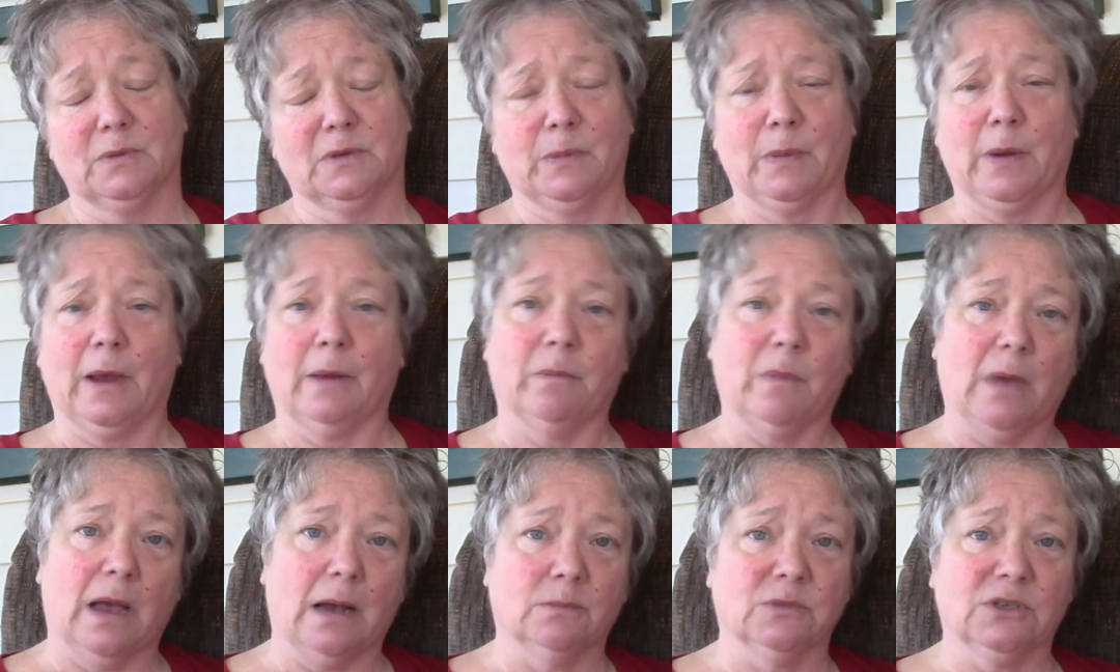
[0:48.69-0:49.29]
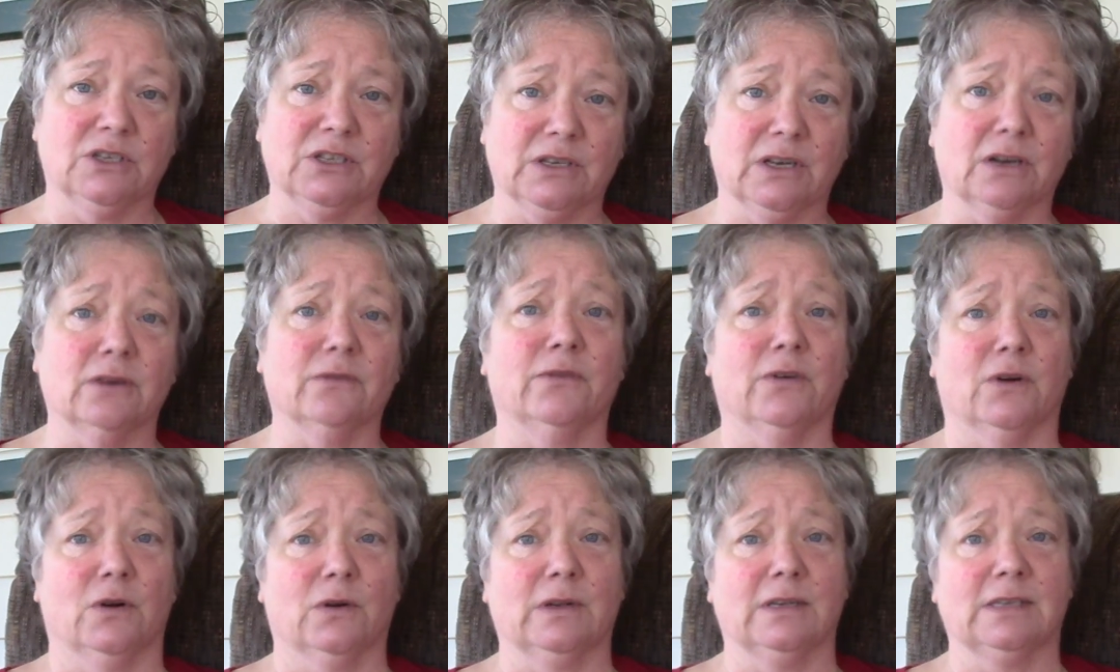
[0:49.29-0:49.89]
but I'm just going to
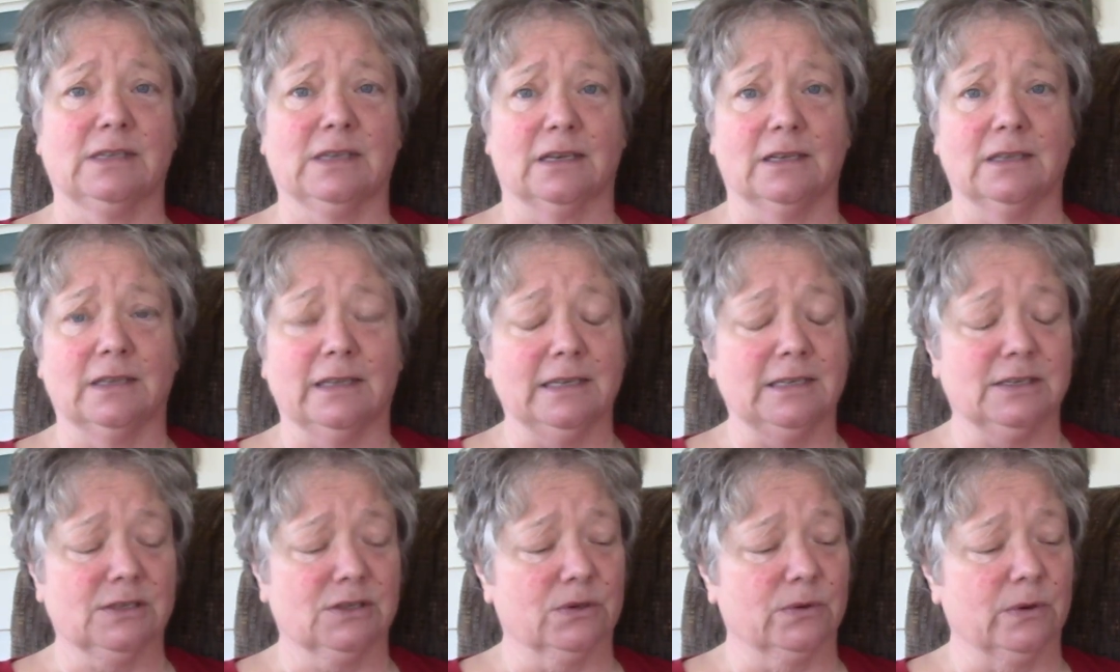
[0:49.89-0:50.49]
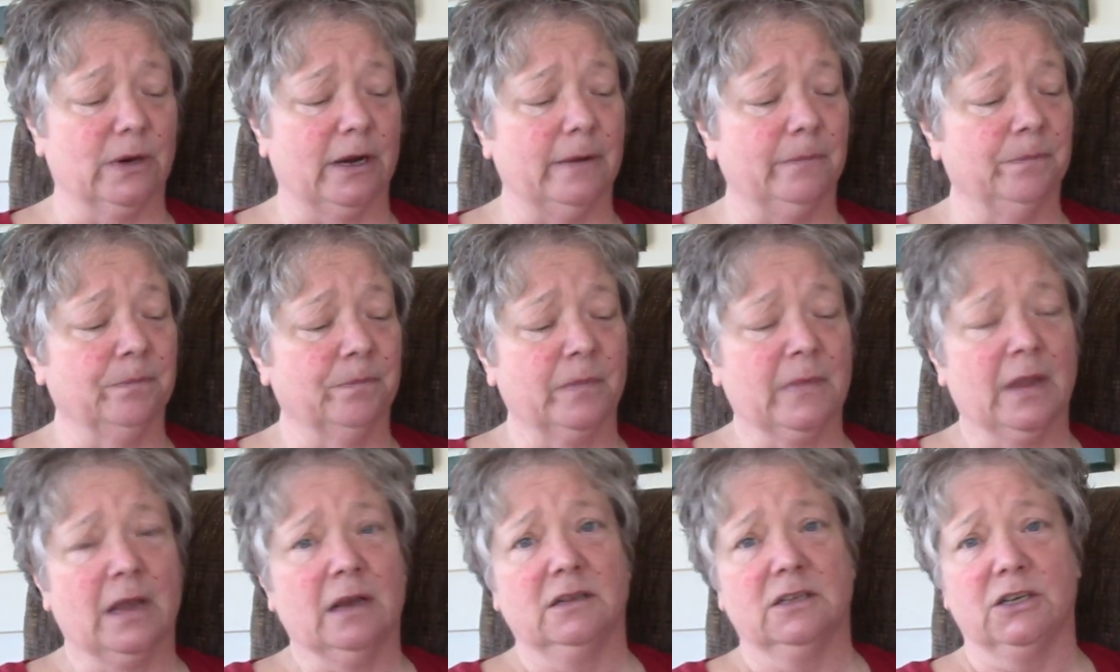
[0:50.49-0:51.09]
focus on these three
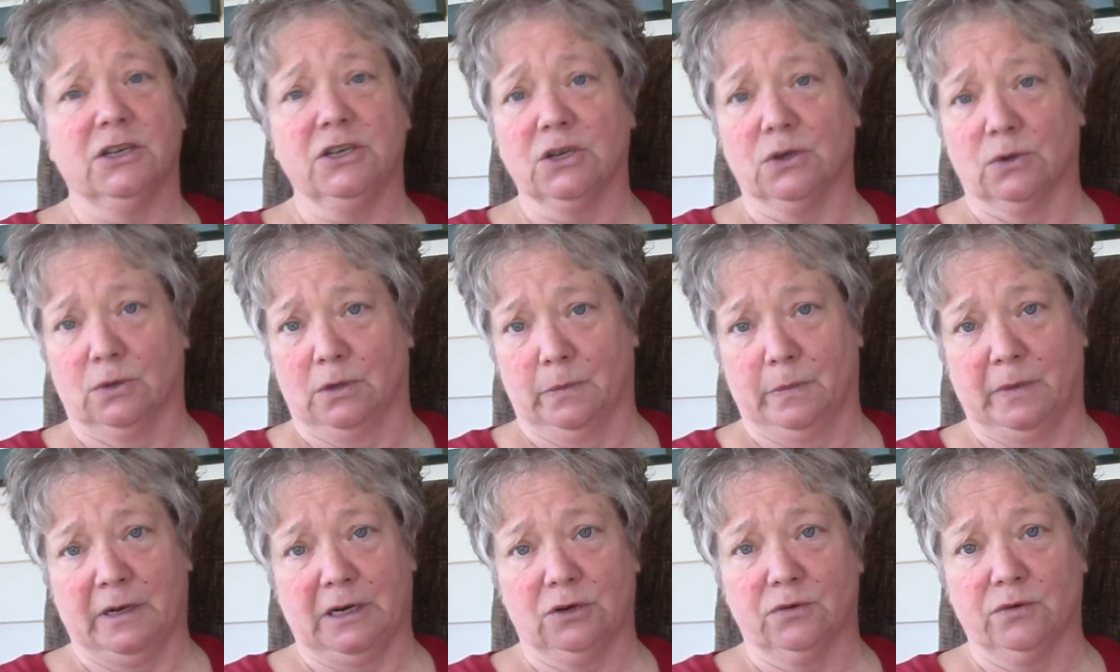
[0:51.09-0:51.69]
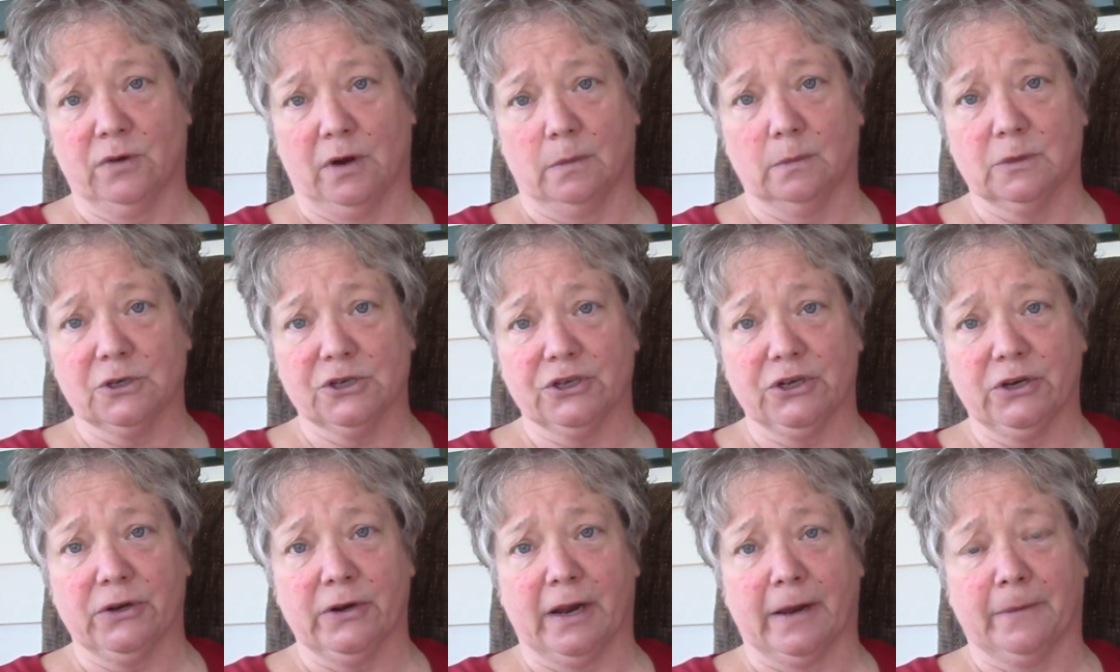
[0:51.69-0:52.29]
to do a little bit of
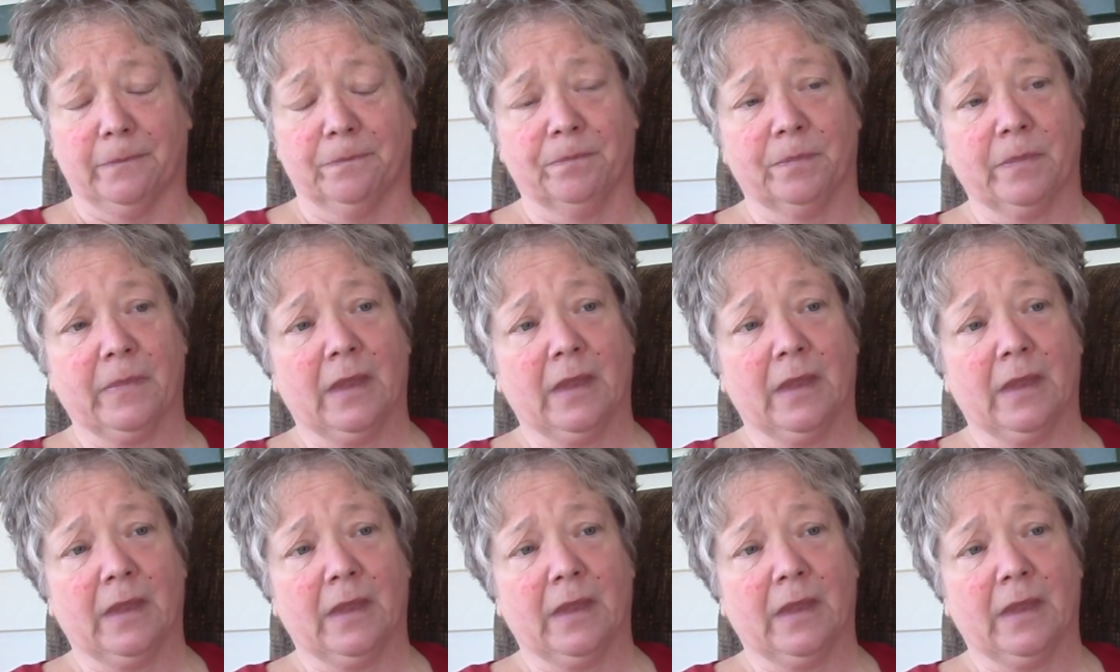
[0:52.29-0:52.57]
troubleshooting.